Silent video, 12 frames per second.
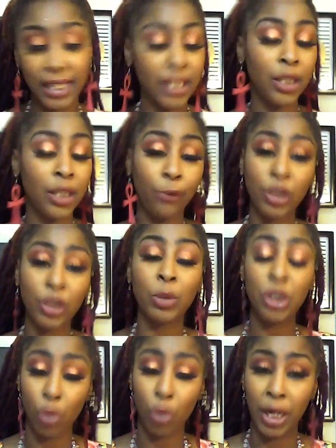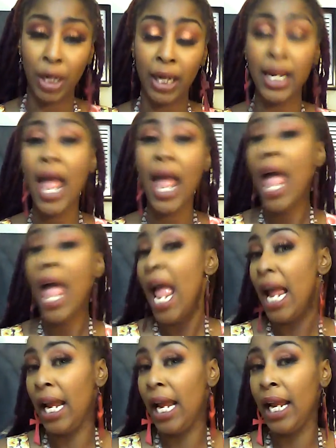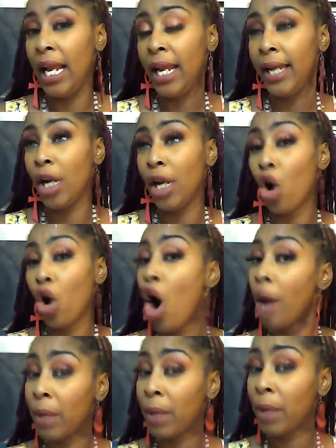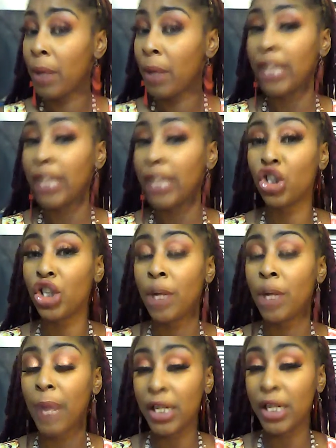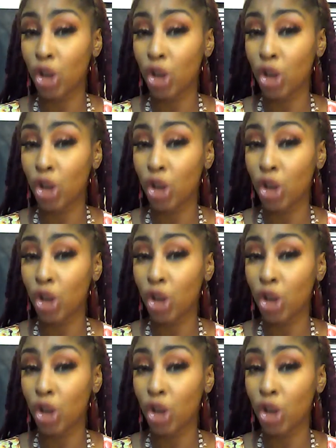the difference between a karmic relationship,